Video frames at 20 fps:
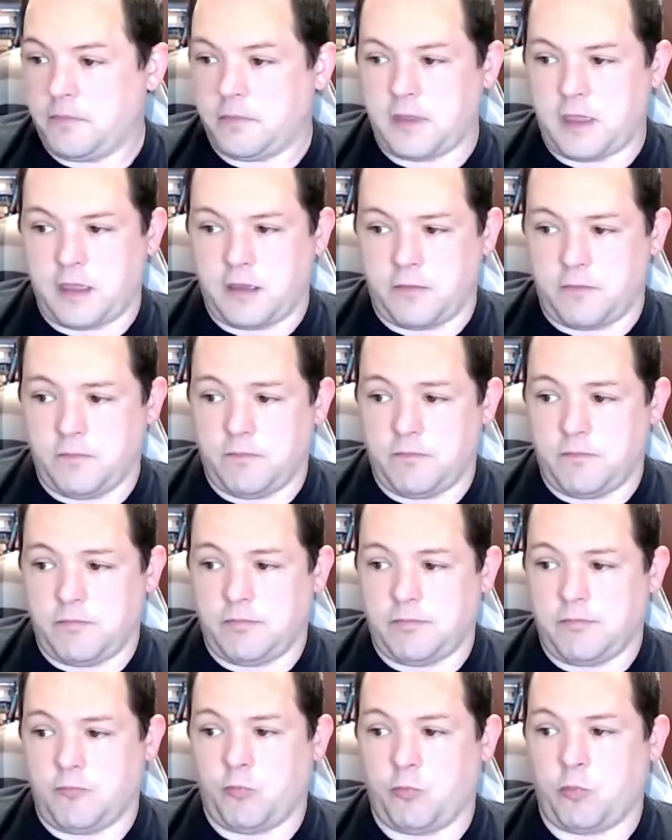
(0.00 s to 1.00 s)
hey,
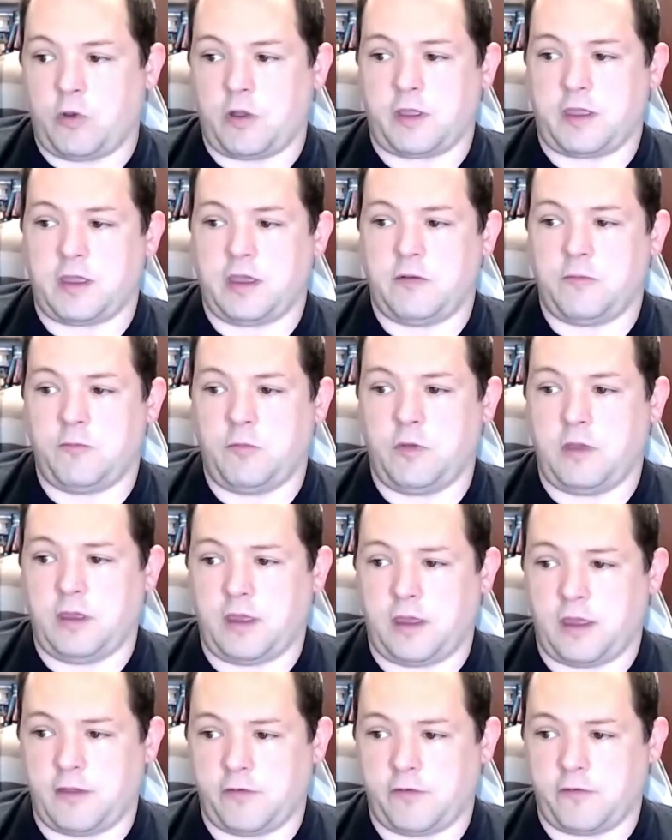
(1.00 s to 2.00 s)
what can
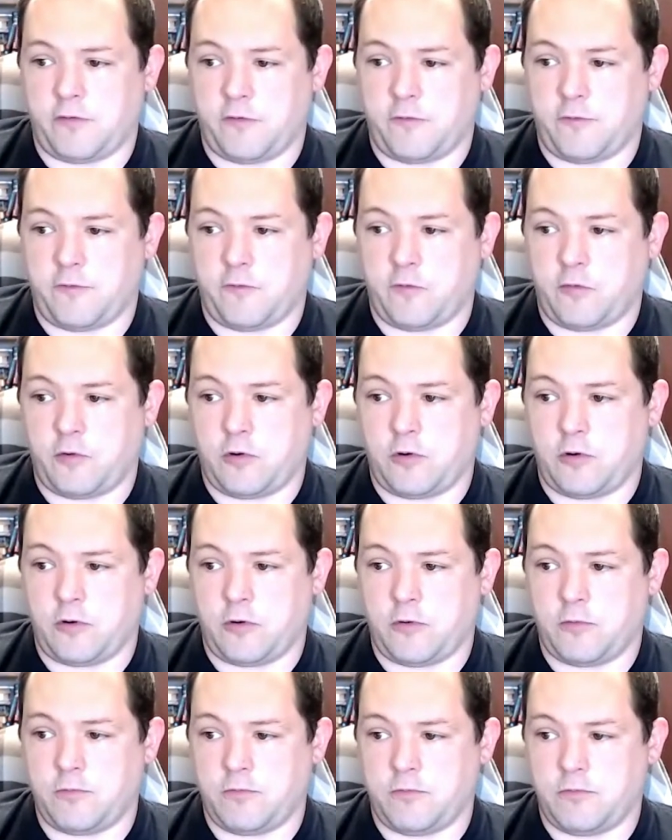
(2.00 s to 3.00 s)
we answer
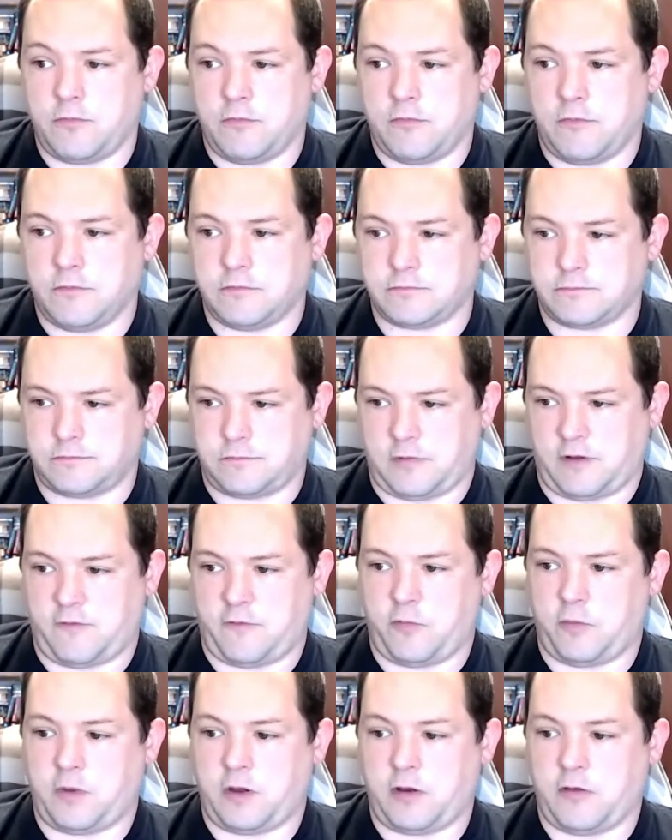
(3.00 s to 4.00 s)
for
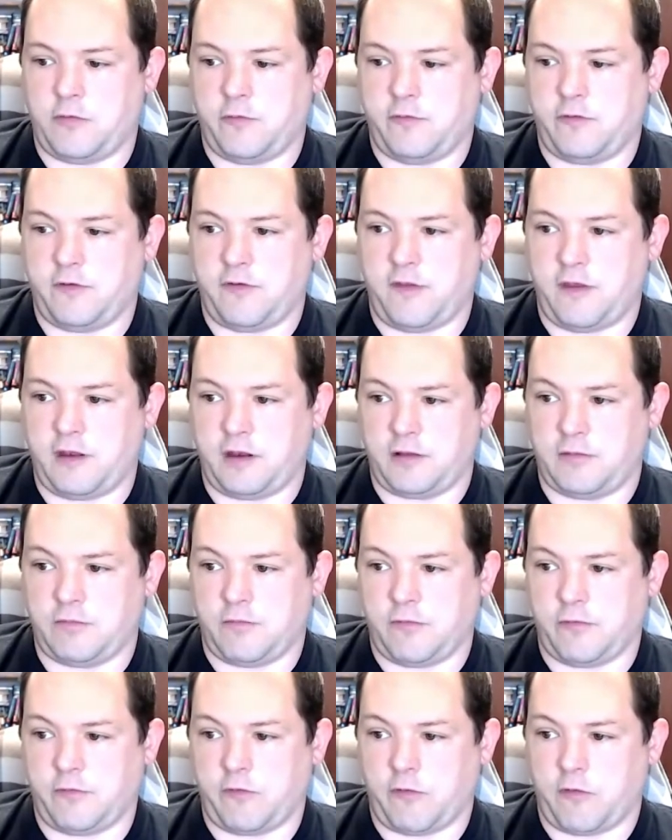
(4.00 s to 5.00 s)
everybody who's attending?
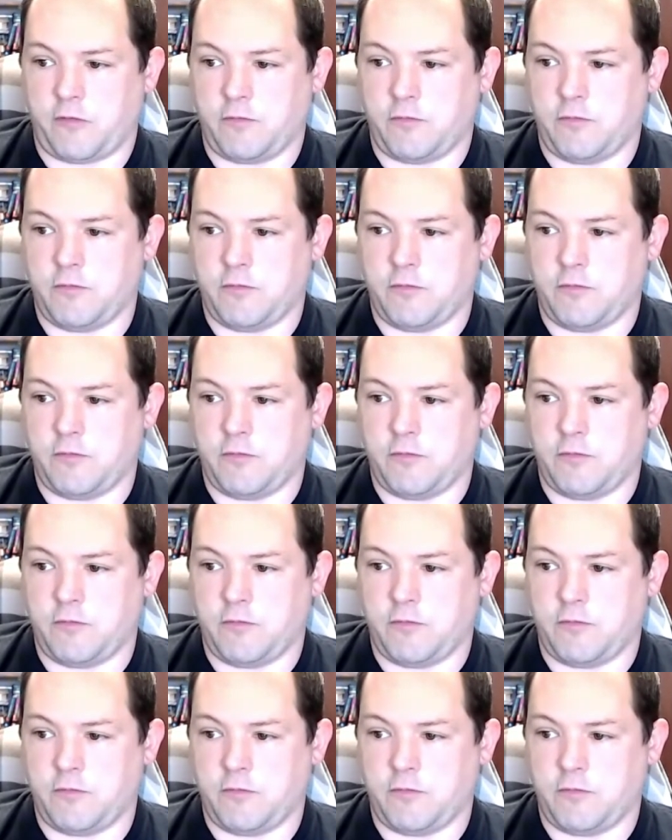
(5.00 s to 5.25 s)
So